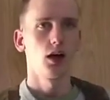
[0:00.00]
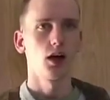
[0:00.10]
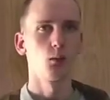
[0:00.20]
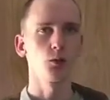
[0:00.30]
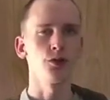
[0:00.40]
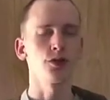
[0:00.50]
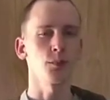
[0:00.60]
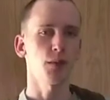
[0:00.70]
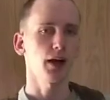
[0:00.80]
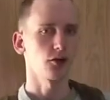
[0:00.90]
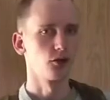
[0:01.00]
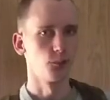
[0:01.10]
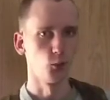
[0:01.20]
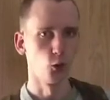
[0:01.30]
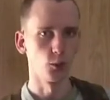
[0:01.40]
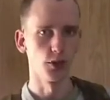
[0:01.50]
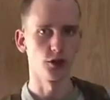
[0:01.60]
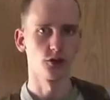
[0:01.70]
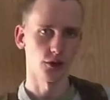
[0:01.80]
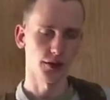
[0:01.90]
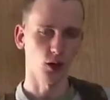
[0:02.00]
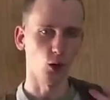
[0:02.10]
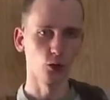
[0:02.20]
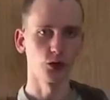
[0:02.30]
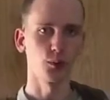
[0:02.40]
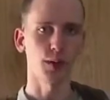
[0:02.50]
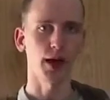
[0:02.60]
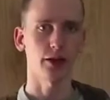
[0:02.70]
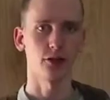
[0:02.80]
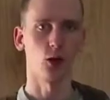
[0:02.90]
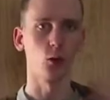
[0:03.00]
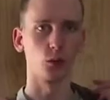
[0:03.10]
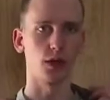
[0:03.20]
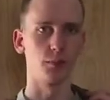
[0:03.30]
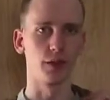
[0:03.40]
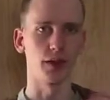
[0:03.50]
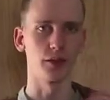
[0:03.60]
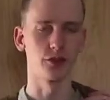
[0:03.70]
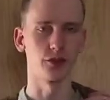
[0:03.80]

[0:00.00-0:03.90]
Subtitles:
I wouldn't say back support, but there's nothing on your back to hold it in place.